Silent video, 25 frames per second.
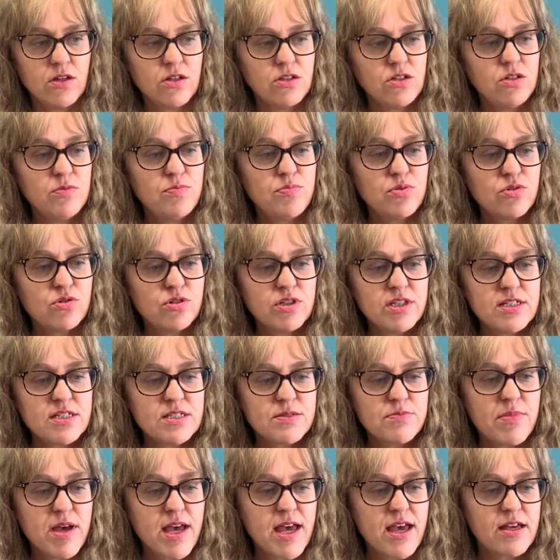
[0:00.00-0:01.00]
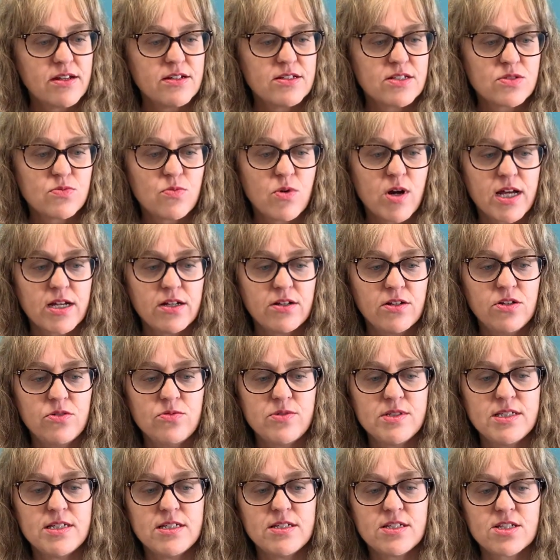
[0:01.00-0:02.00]
"You brought this man as one who
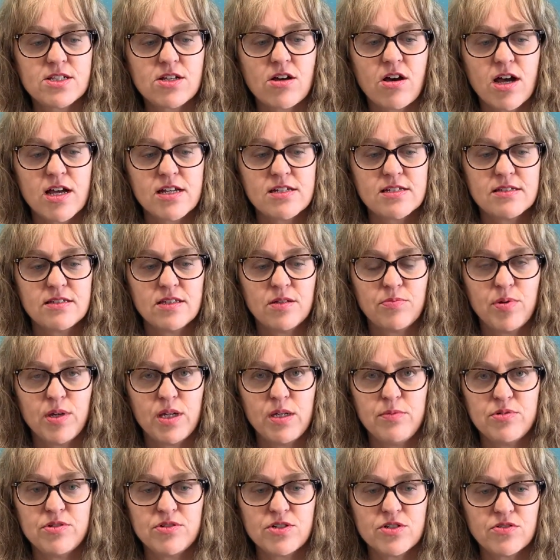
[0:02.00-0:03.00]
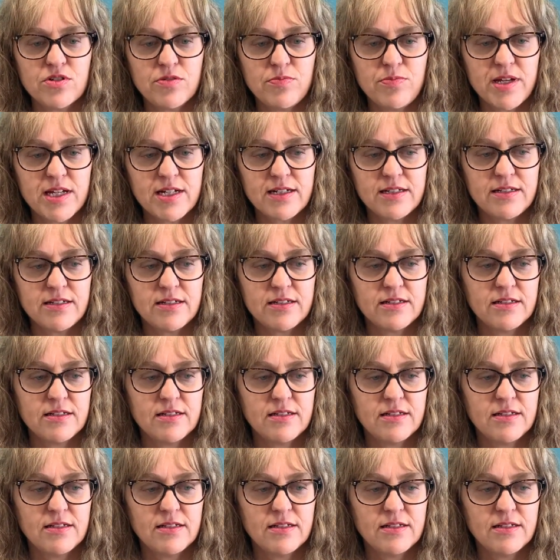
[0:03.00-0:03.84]
was inciting the people to rebellion.